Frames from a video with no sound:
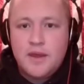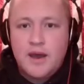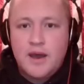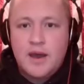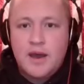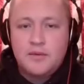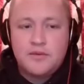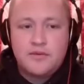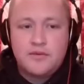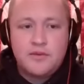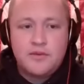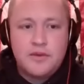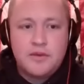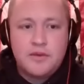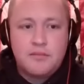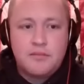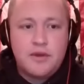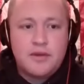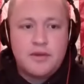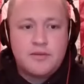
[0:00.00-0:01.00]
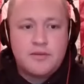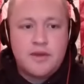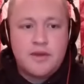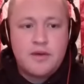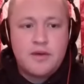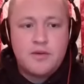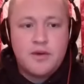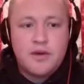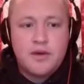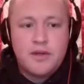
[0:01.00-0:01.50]
I was really impressed with
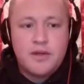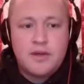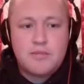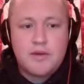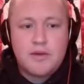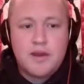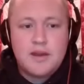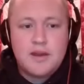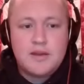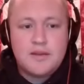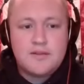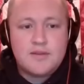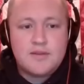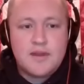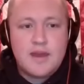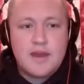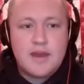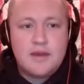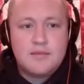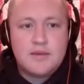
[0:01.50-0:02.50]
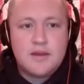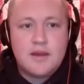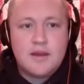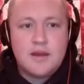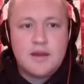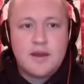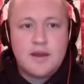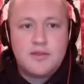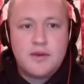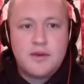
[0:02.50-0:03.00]
how well he played in this game, and
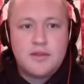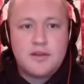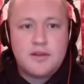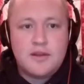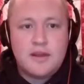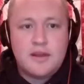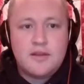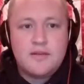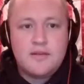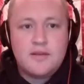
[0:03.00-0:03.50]
I thought that